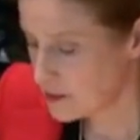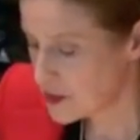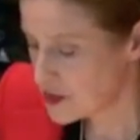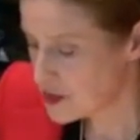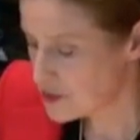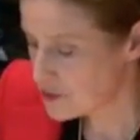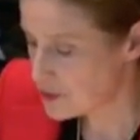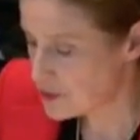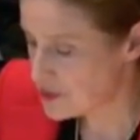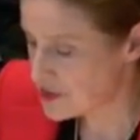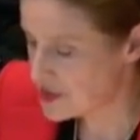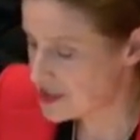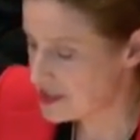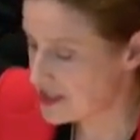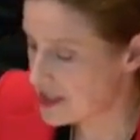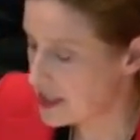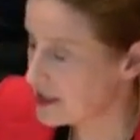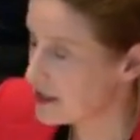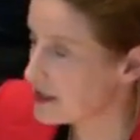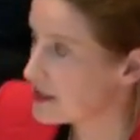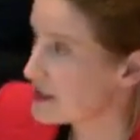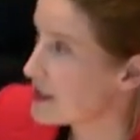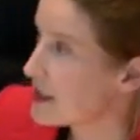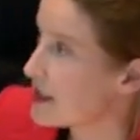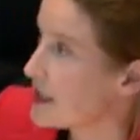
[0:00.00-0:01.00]
The
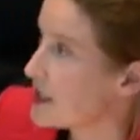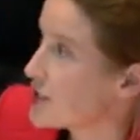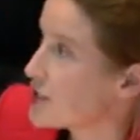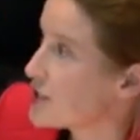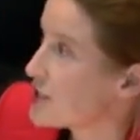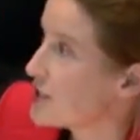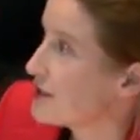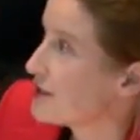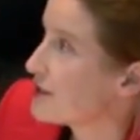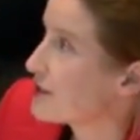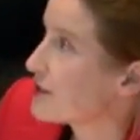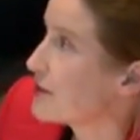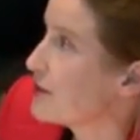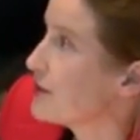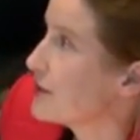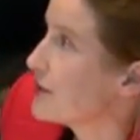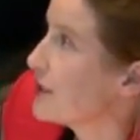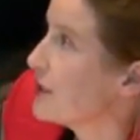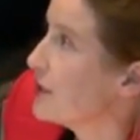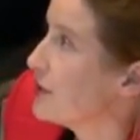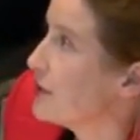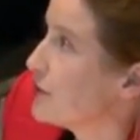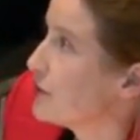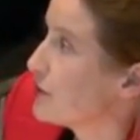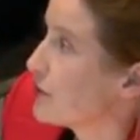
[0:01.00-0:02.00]
misrepresentations
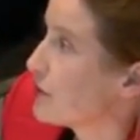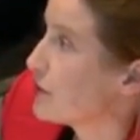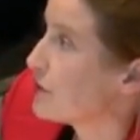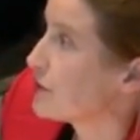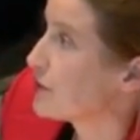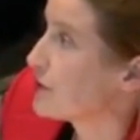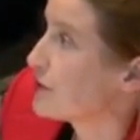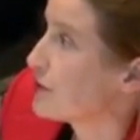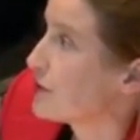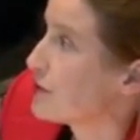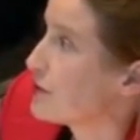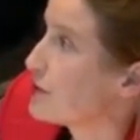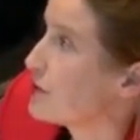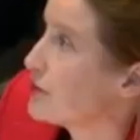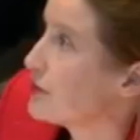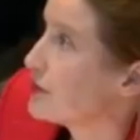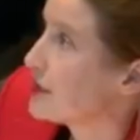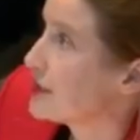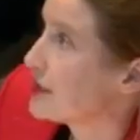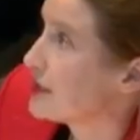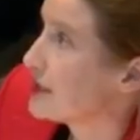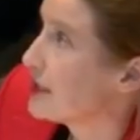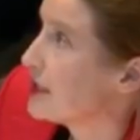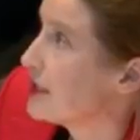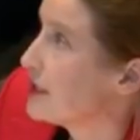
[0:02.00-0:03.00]
continued also
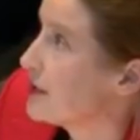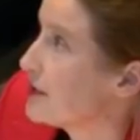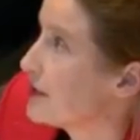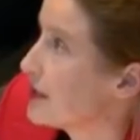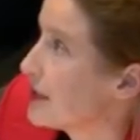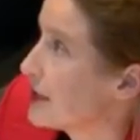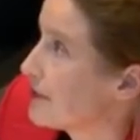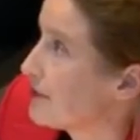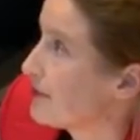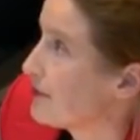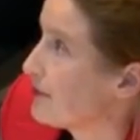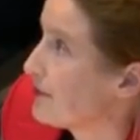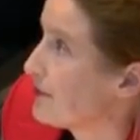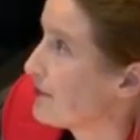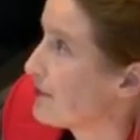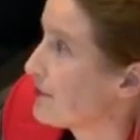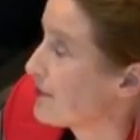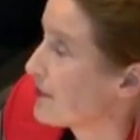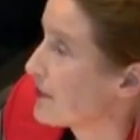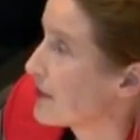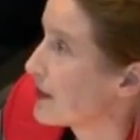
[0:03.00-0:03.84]
through this hearing.